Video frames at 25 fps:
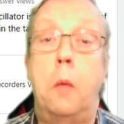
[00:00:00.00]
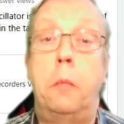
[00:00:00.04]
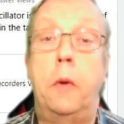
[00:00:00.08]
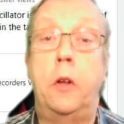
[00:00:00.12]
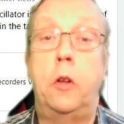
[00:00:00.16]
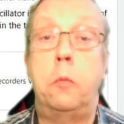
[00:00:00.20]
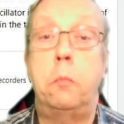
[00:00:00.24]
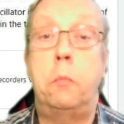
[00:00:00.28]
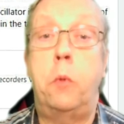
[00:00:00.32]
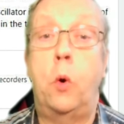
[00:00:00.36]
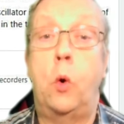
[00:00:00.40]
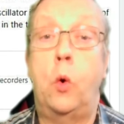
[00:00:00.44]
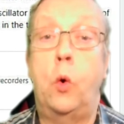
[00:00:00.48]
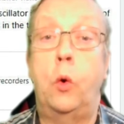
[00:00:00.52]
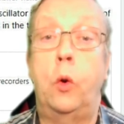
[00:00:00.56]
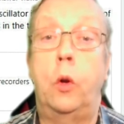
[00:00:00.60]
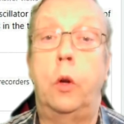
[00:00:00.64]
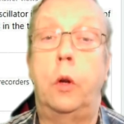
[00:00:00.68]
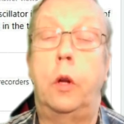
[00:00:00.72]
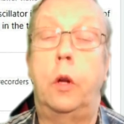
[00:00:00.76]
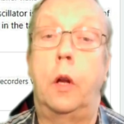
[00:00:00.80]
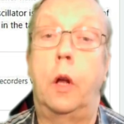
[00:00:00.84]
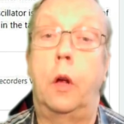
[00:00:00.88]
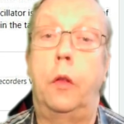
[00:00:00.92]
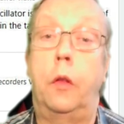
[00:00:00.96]
But it's
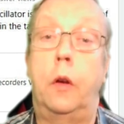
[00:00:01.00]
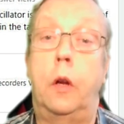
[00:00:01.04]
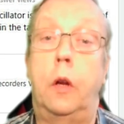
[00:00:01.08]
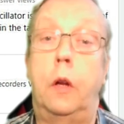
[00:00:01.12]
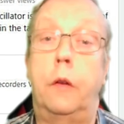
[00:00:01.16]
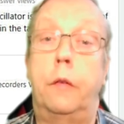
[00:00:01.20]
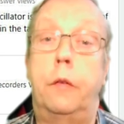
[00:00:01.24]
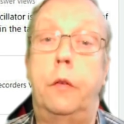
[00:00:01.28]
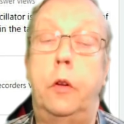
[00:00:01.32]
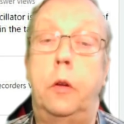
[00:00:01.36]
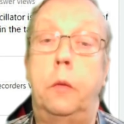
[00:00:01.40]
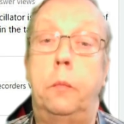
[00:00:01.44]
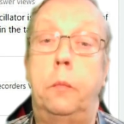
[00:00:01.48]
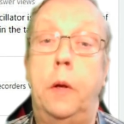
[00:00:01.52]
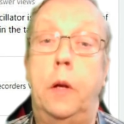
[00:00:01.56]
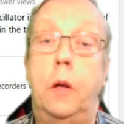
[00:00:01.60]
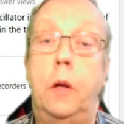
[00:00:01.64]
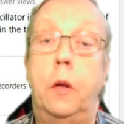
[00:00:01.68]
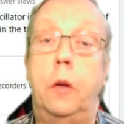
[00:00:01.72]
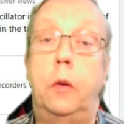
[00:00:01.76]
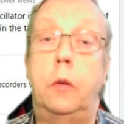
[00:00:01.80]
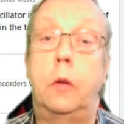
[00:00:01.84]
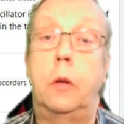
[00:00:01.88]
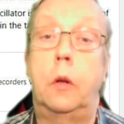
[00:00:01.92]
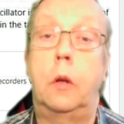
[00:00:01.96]
important to know the difference
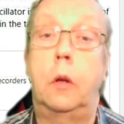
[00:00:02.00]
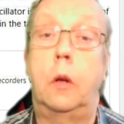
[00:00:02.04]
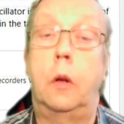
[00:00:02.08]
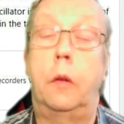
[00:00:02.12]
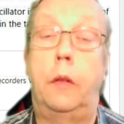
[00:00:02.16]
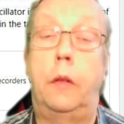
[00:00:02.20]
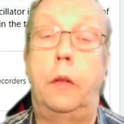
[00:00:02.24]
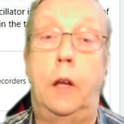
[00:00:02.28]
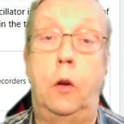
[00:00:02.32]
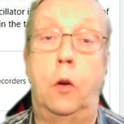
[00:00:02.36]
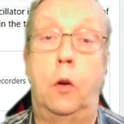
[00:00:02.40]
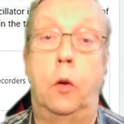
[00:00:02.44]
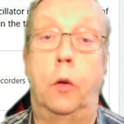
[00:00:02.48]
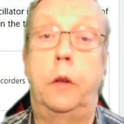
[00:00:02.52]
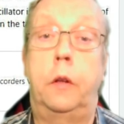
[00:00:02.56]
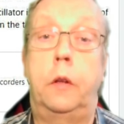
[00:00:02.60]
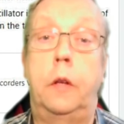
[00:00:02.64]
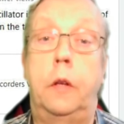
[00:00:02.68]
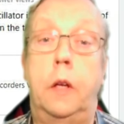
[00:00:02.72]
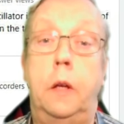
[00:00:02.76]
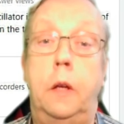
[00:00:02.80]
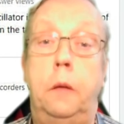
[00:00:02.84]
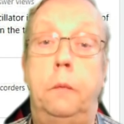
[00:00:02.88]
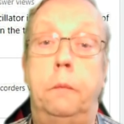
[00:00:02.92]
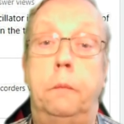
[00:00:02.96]
because they're not the
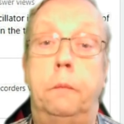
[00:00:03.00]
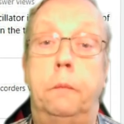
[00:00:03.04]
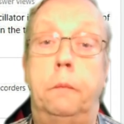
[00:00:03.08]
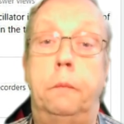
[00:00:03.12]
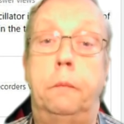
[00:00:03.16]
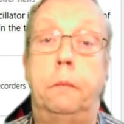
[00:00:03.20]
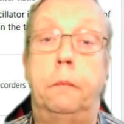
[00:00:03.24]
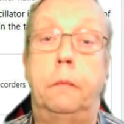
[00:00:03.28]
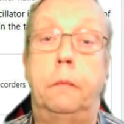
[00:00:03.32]
same.